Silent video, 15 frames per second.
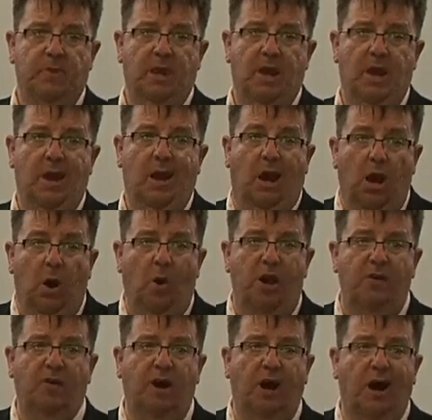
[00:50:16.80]

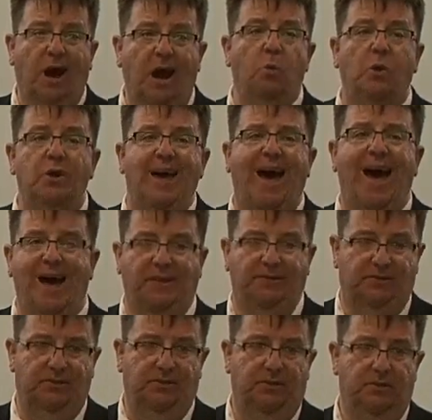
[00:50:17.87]
However, I would add,
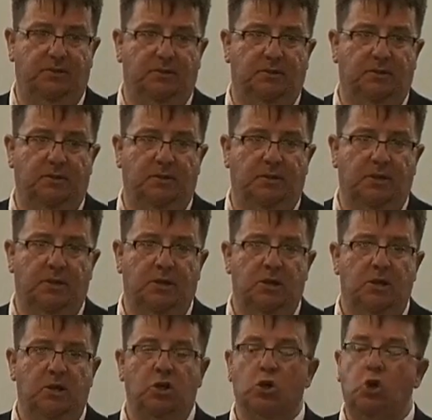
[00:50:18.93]

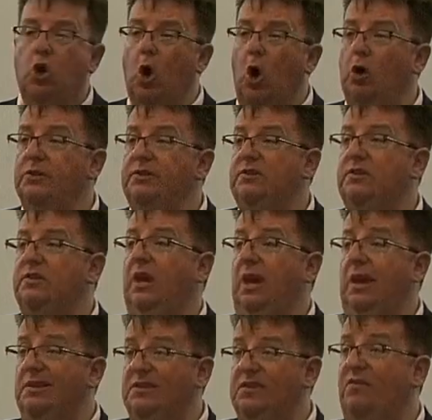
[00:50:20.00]
God
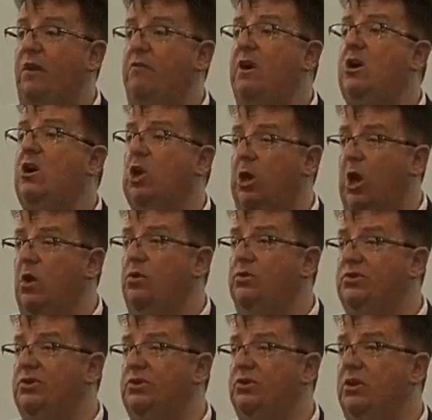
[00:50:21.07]
is very
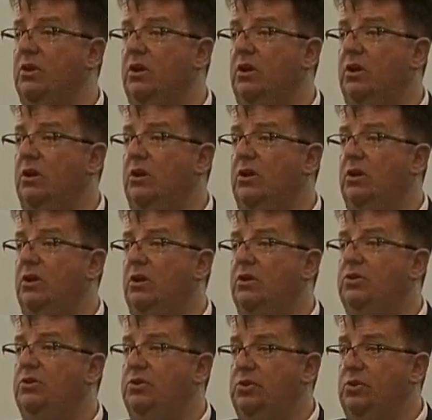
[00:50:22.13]
close
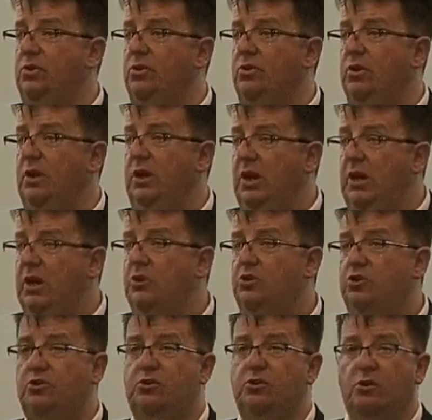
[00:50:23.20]
to
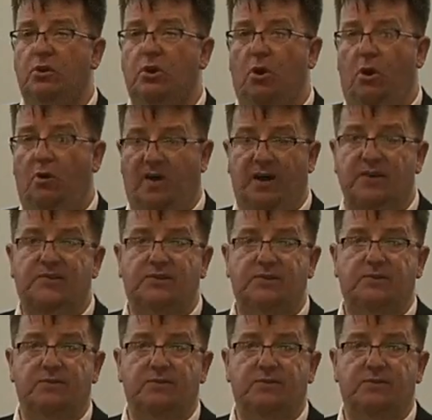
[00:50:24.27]
each of us.